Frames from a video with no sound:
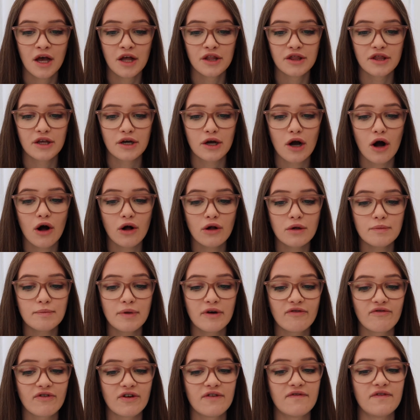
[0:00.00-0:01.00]
The cold
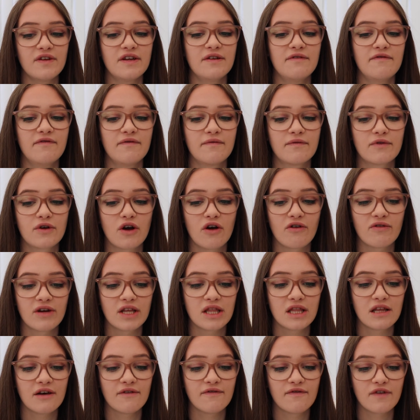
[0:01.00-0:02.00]
Peruvian
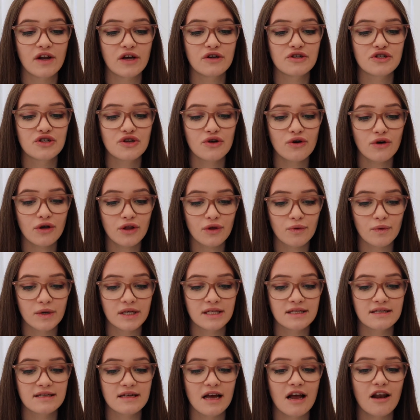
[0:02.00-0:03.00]
current that flows
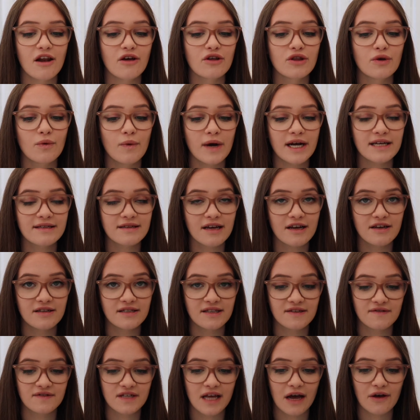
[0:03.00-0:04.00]
northwards along the west coast
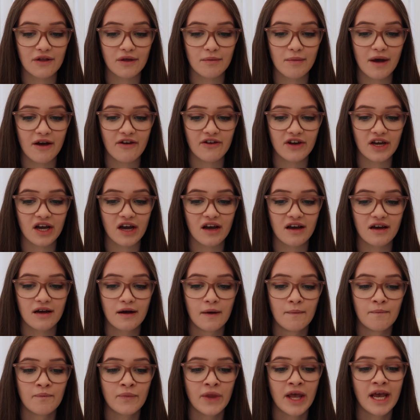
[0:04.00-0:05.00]
of South America
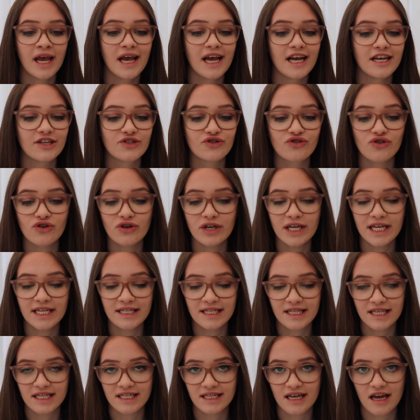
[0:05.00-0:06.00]
is drawn
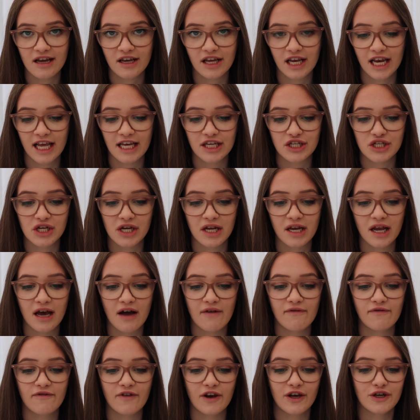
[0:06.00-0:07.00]
into the circulation
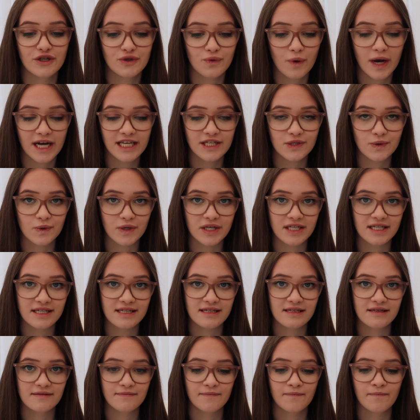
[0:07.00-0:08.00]
and flows
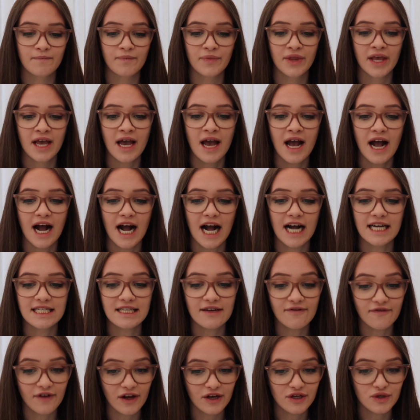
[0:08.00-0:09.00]
westwards. As
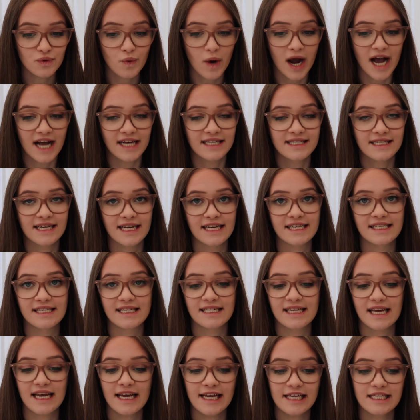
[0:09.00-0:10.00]
it flows west, it is
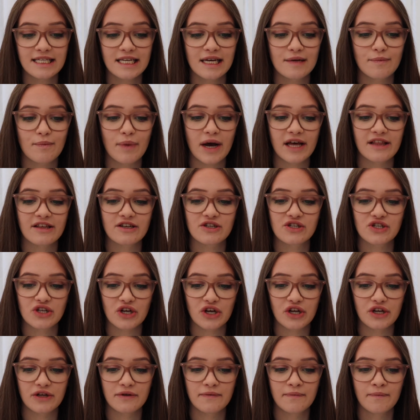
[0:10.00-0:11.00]
heated by the
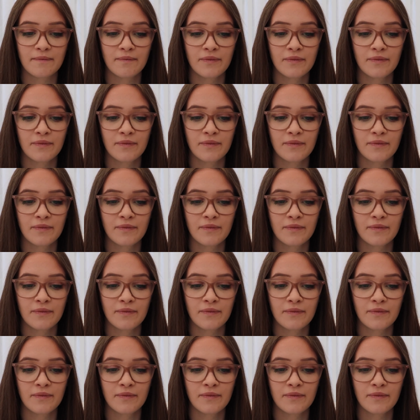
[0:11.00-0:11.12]
sun.